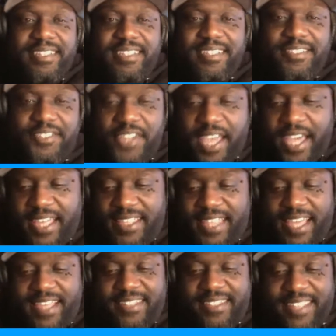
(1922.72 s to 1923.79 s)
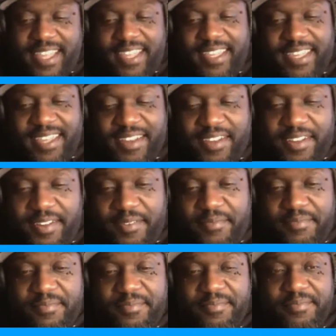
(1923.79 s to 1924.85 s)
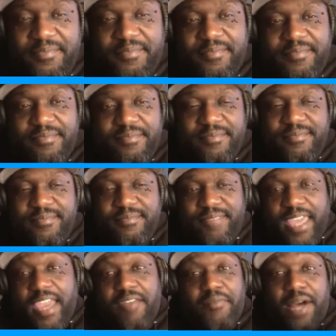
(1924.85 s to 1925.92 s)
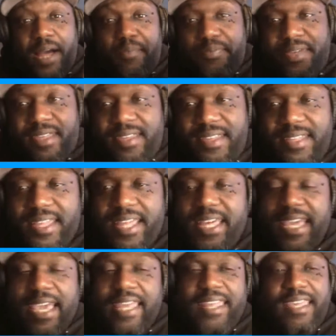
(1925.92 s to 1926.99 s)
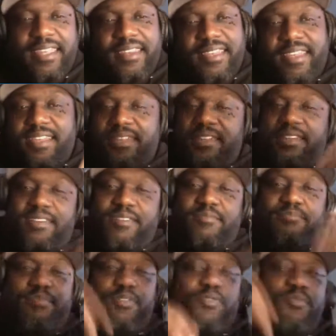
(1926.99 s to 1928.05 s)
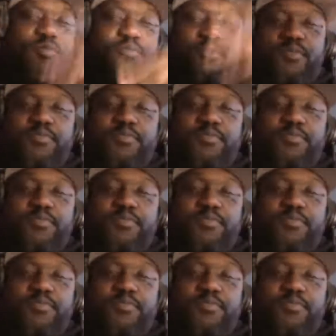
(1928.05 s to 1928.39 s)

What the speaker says: chat last night and gave my opinion, and then boom, boom, boom,